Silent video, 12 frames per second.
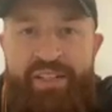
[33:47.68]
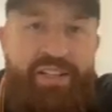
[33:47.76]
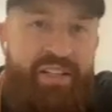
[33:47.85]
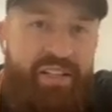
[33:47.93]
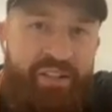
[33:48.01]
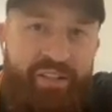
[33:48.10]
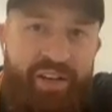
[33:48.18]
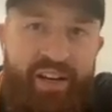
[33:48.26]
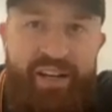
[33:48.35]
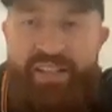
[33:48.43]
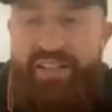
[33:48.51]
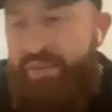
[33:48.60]
I see you
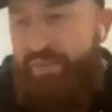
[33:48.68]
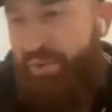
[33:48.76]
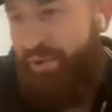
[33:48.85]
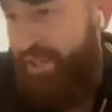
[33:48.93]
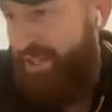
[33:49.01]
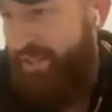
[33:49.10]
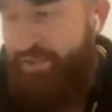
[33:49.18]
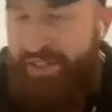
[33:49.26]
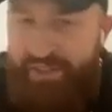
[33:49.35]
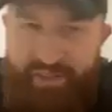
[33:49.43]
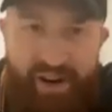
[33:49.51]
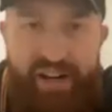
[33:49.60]
guys, the boys
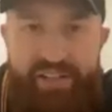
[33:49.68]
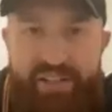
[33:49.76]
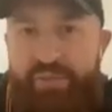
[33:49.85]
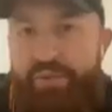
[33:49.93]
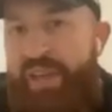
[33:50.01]
are interacting